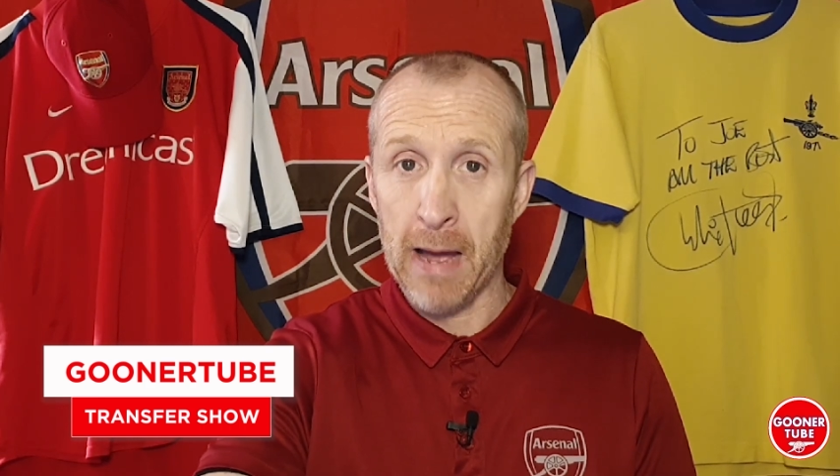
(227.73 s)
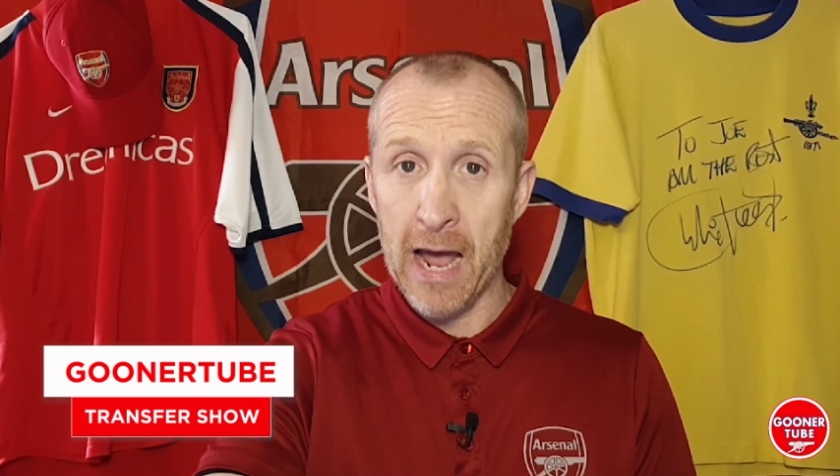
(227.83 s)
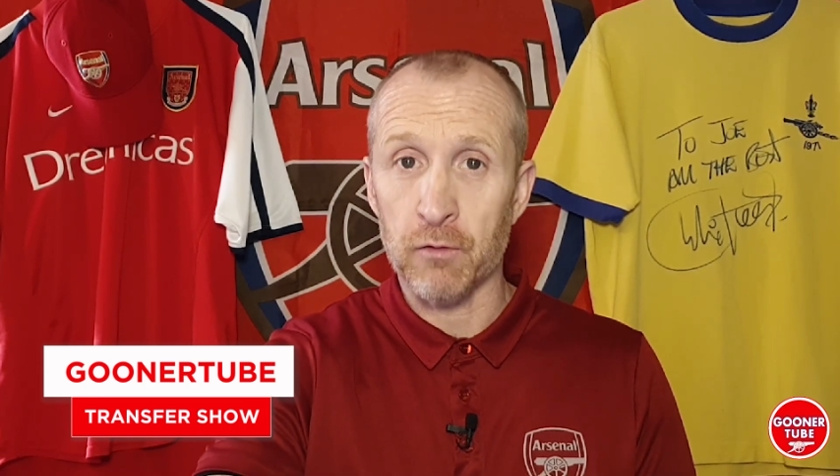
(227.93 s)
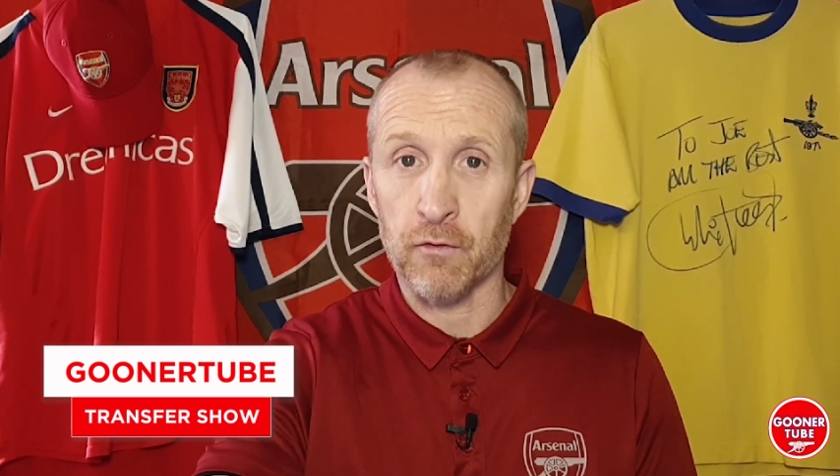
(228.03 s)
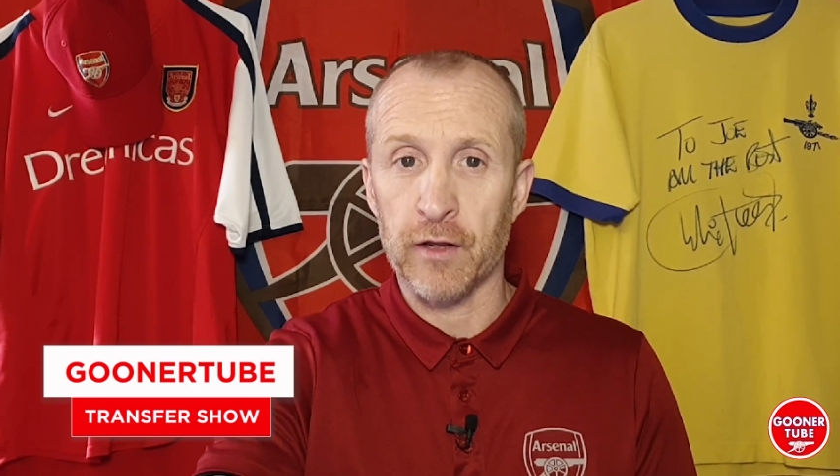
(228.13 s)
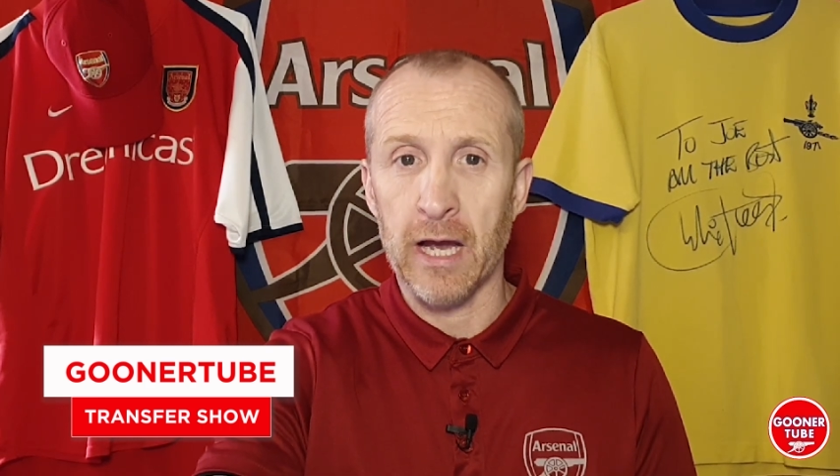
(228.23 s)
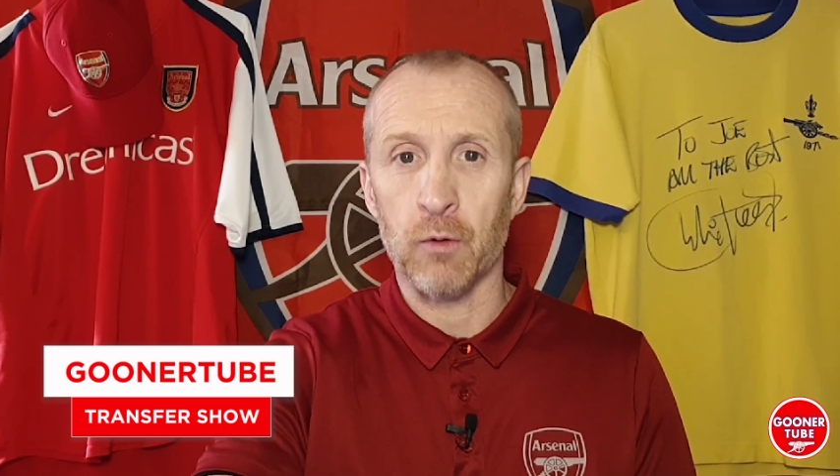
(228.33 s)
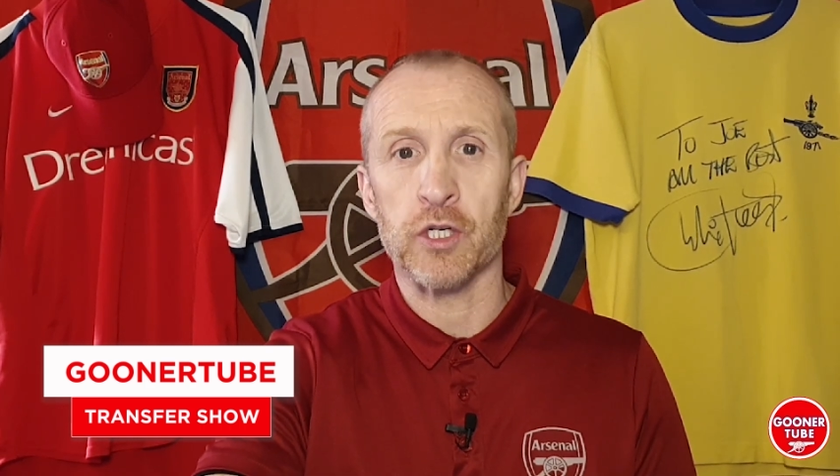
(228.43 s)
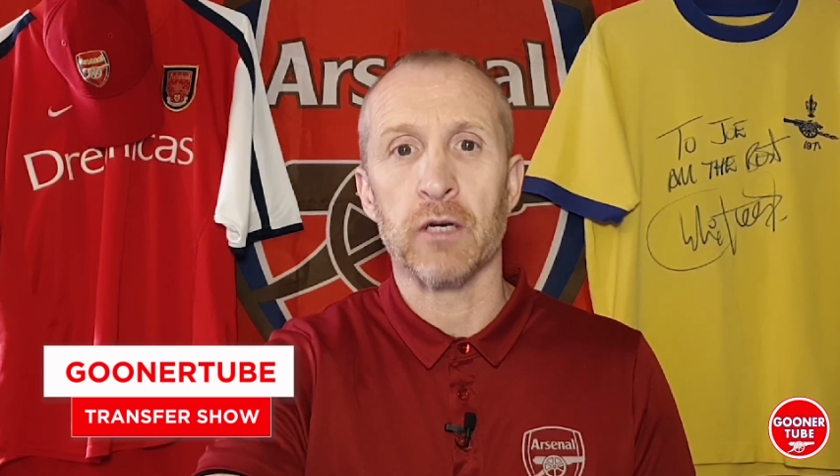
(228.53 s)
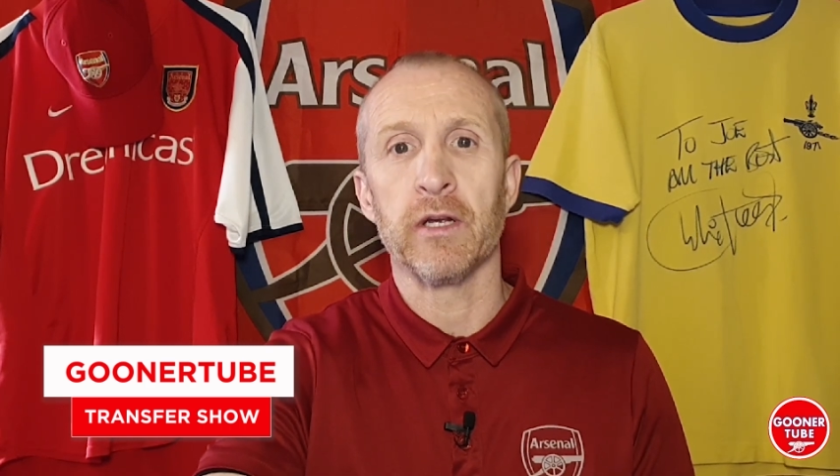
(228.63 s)
pounds for the
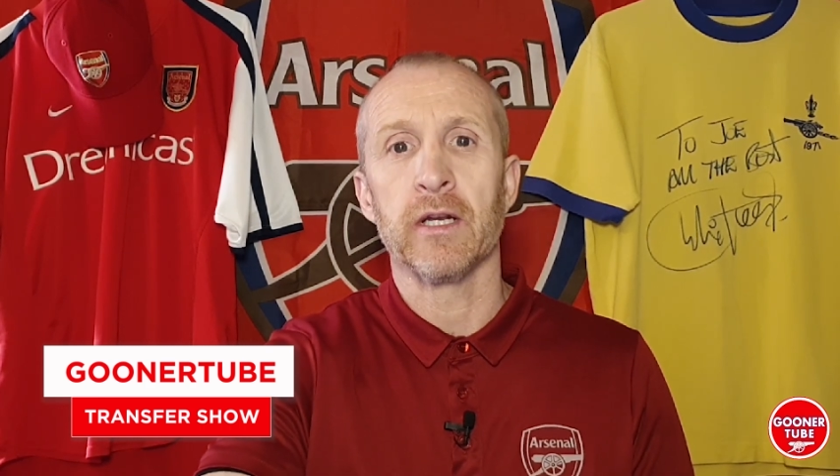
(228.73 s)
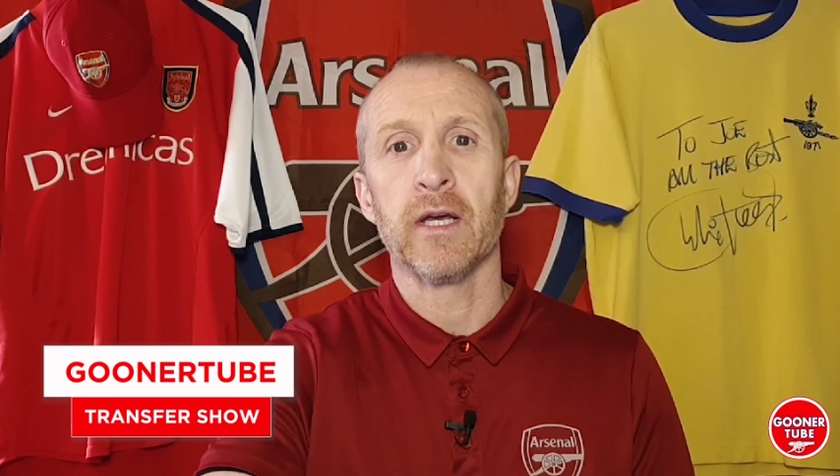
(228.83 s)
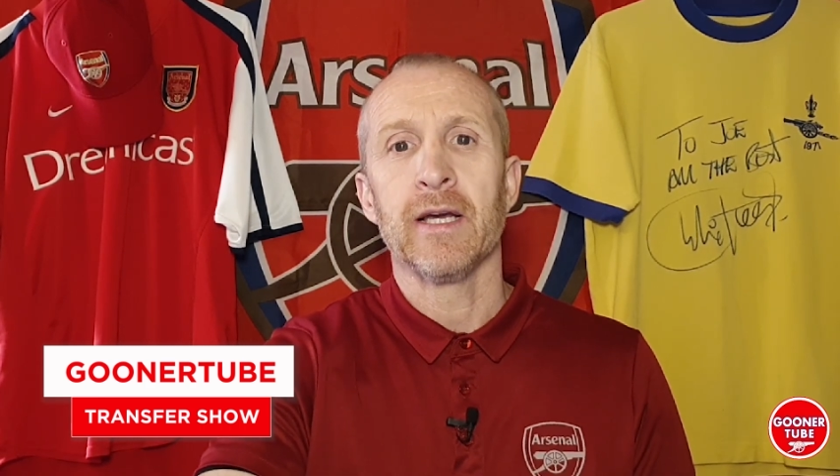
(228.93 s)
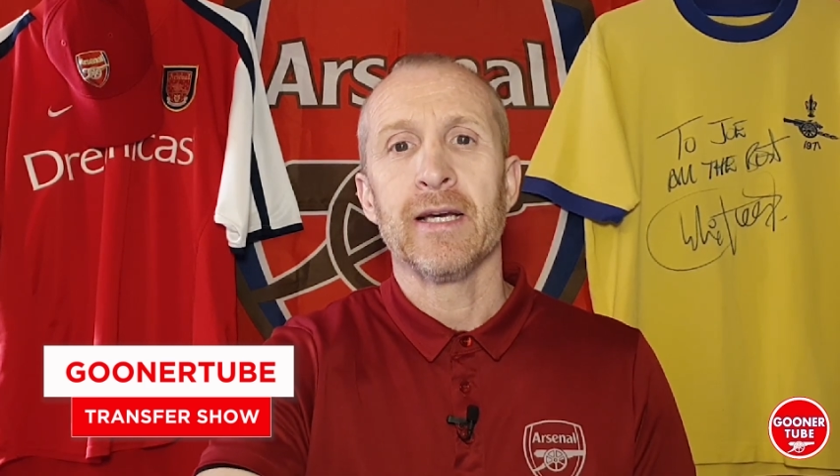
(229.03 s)
Algerian.